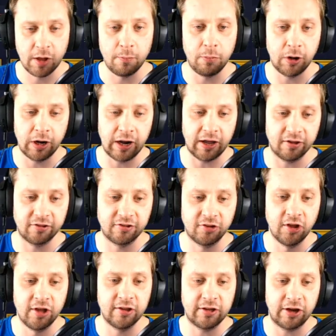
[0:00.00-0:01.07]
Plus,
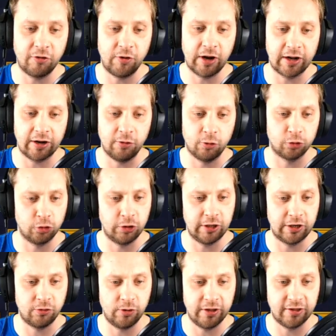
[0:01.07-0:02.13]
Tyrell can also
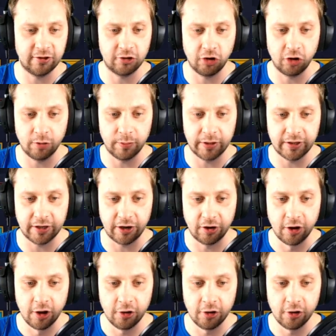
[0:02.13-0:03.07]
decrease the turn meter.